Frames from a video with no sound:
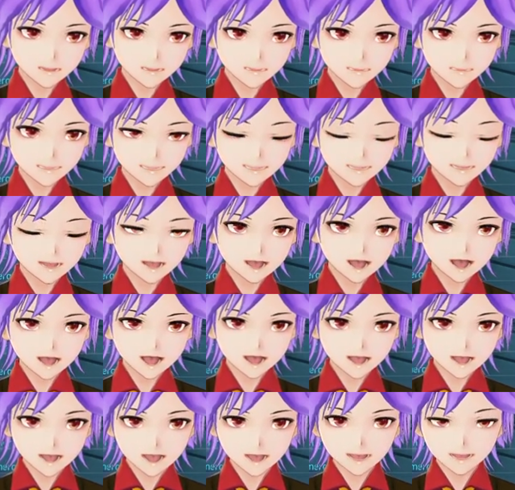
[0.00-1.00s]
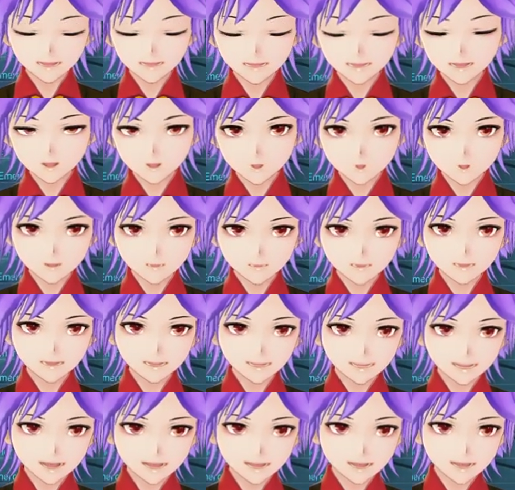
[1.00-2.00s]
and I recommend you take
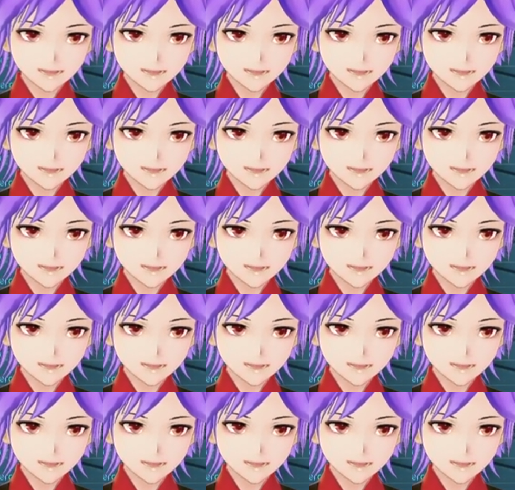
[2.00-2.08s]
it